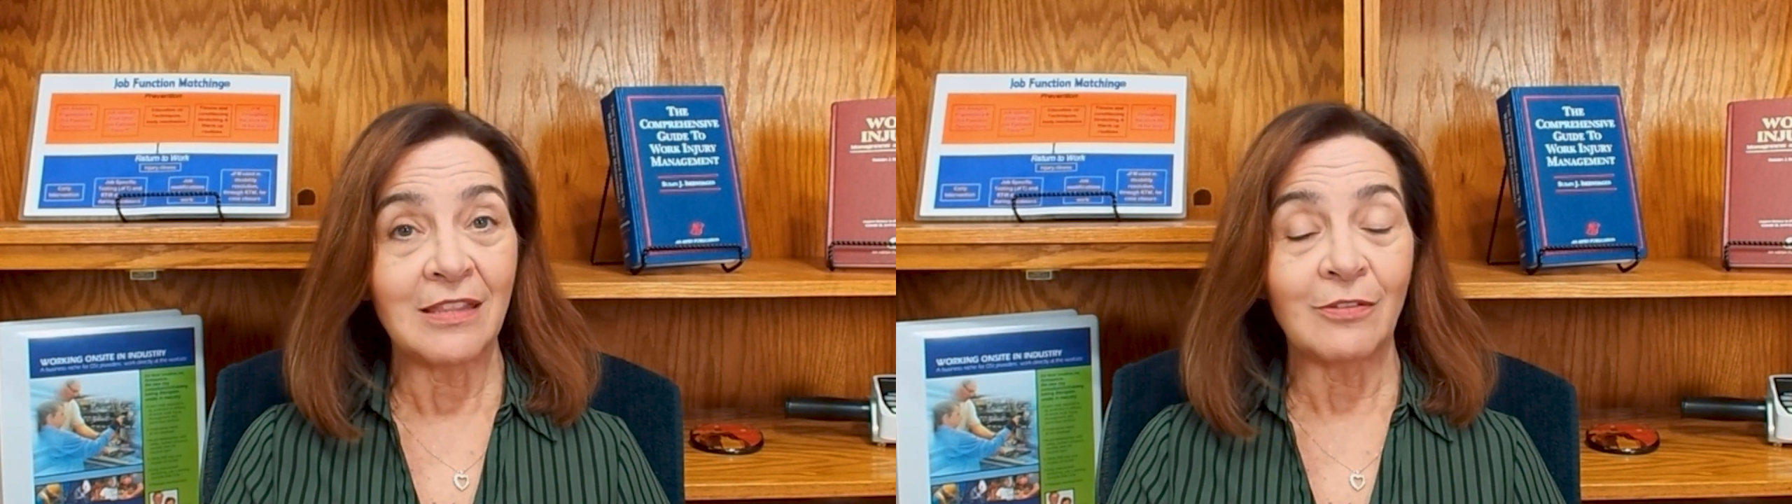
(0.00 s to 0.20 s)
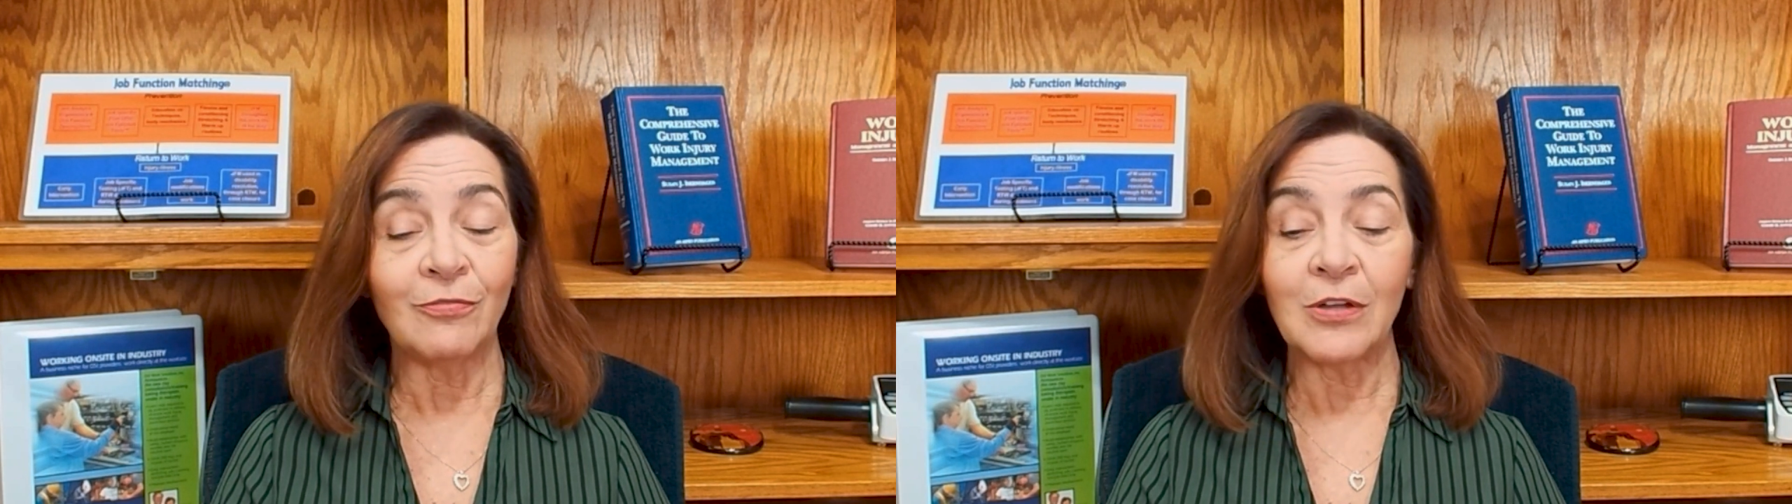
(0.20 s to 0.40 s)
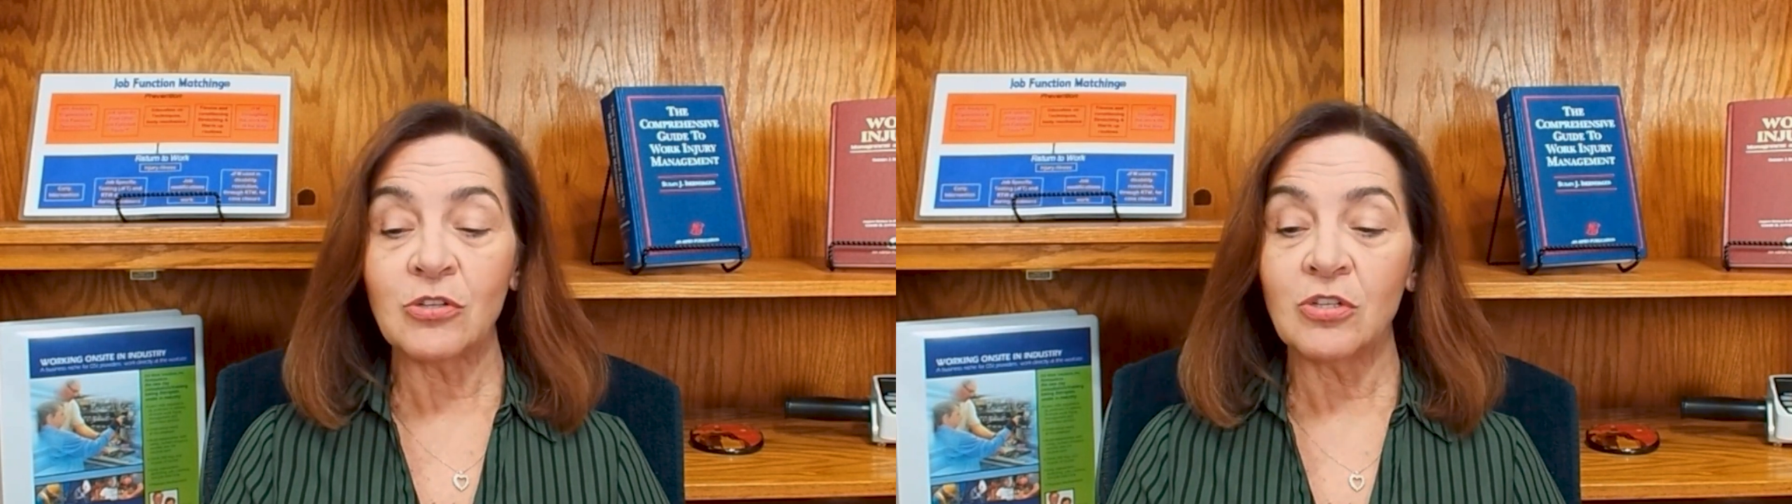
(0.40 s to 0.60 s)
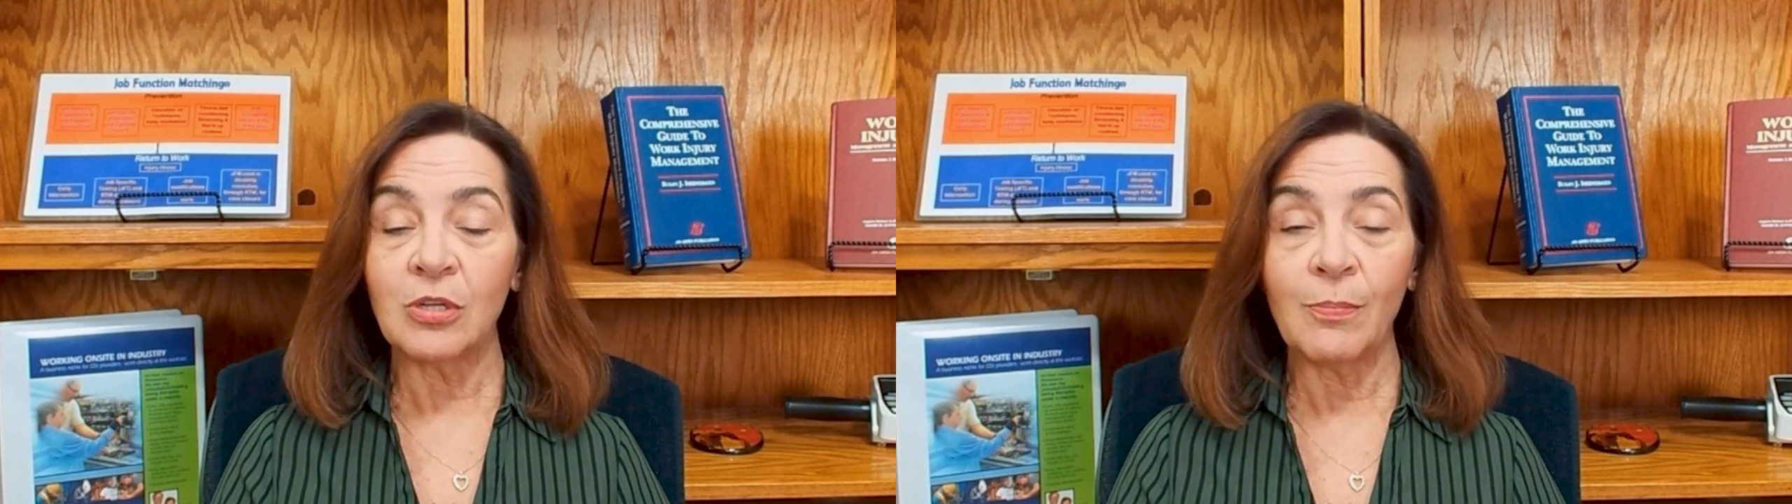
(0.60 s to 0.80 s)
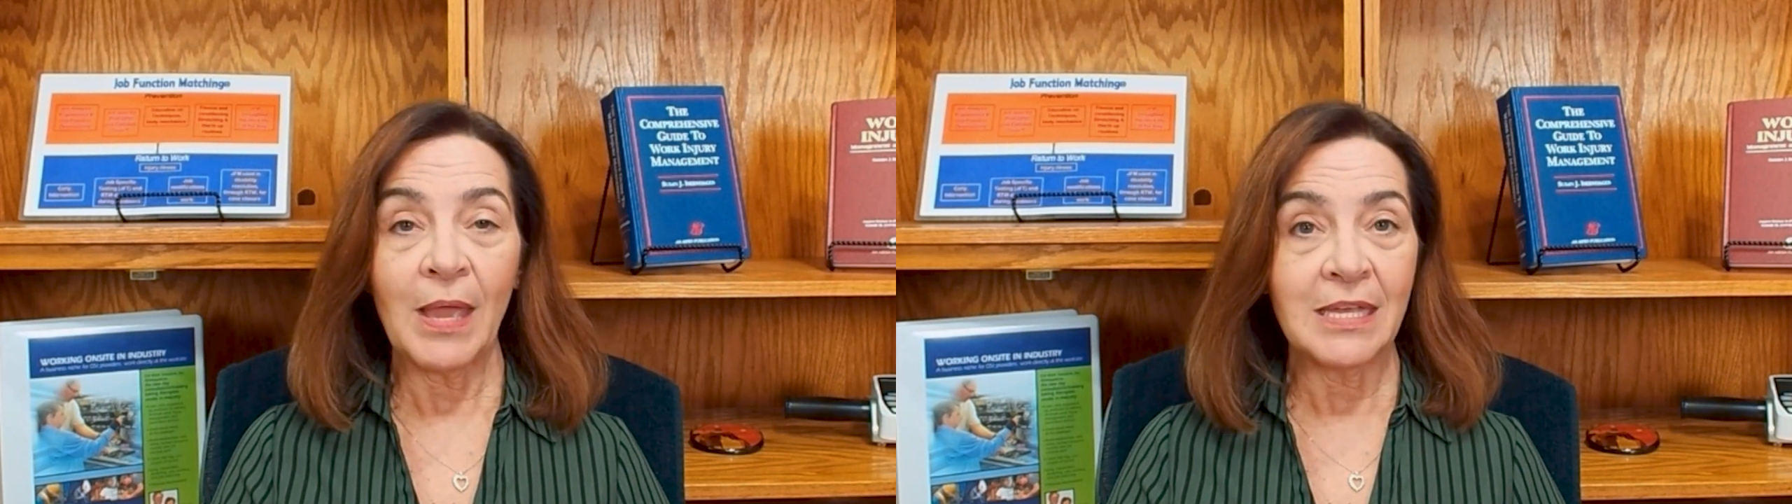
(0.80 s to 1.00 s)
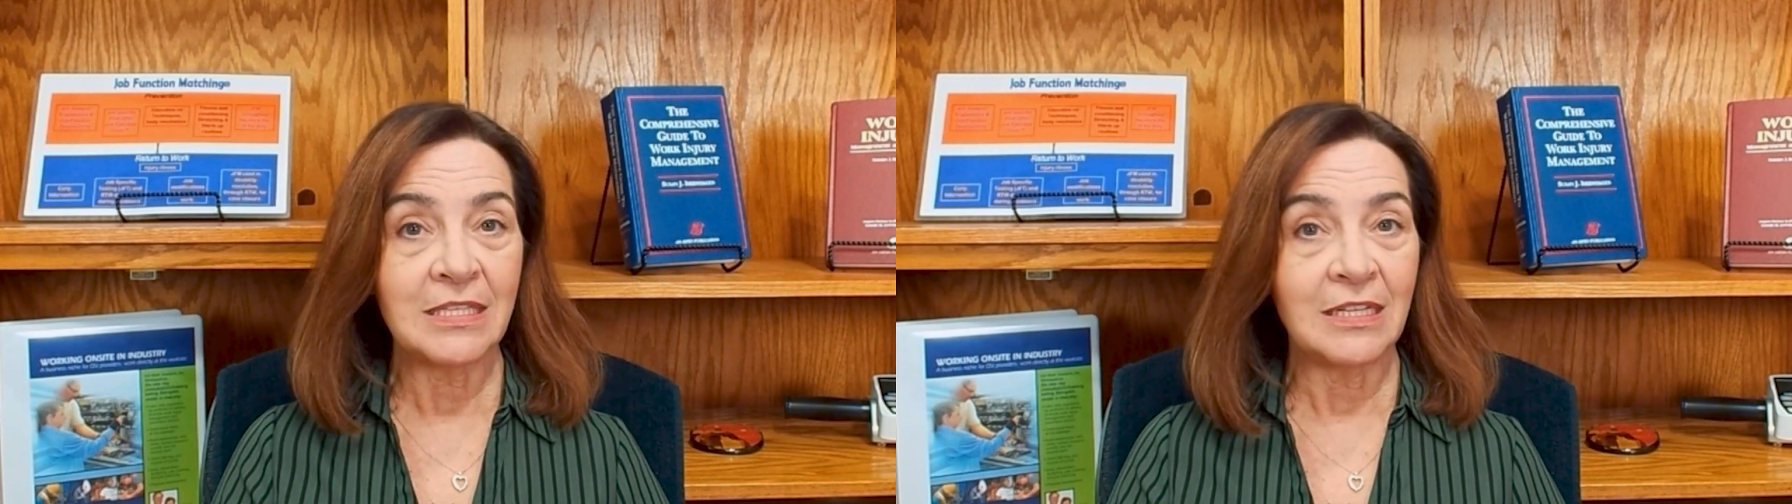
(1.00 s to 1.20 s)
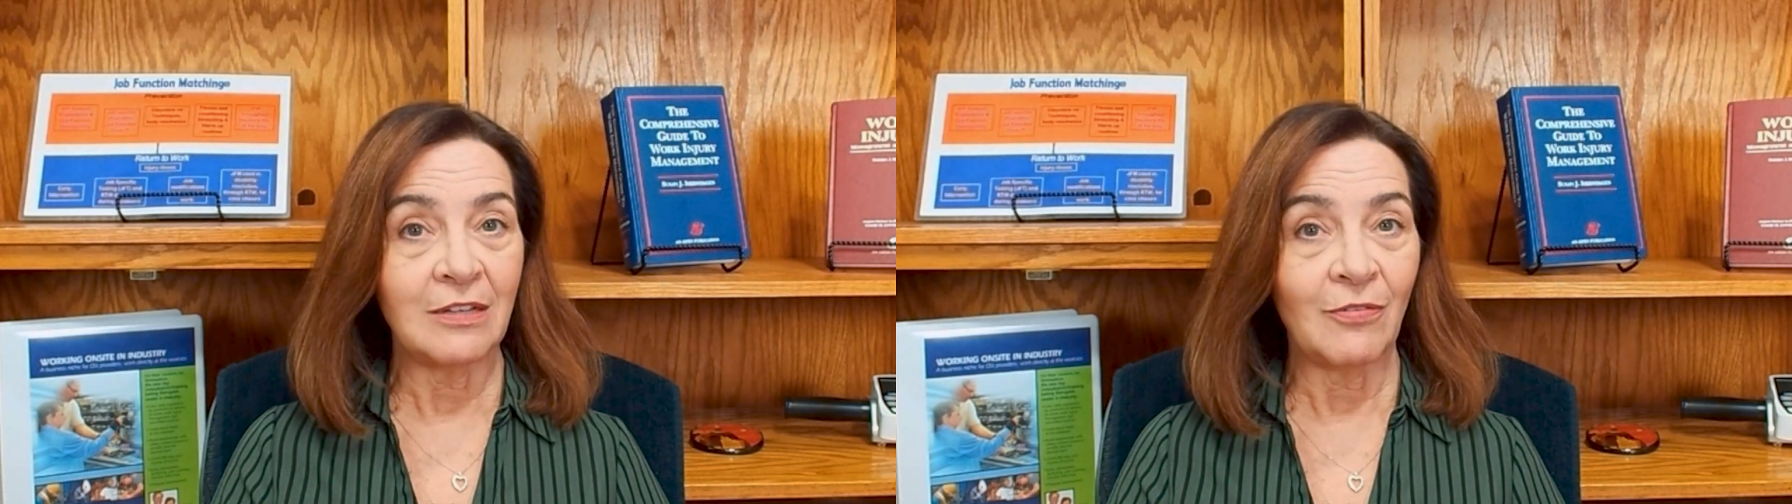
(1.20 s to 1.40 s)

the functional capacity